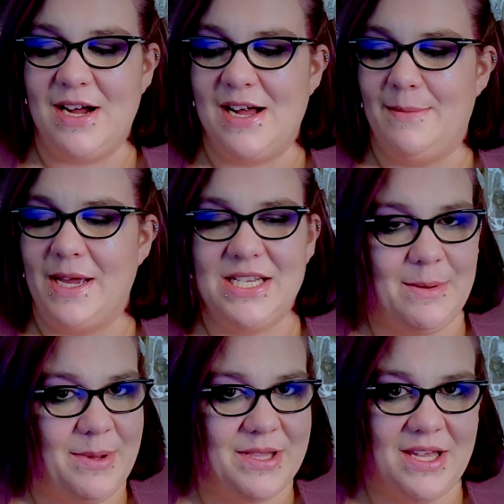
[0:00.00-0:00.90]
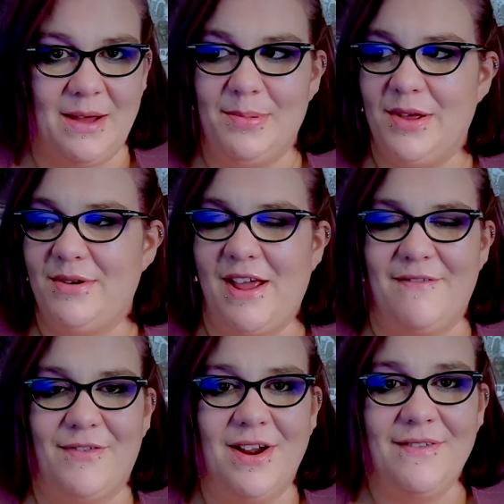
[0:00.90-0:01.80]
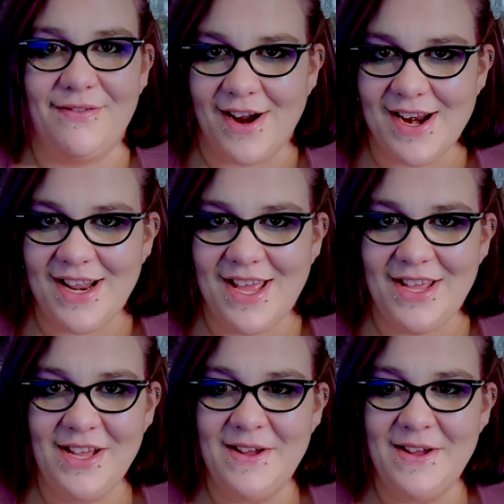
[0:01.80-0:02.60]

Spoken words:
I typically upload every Friday.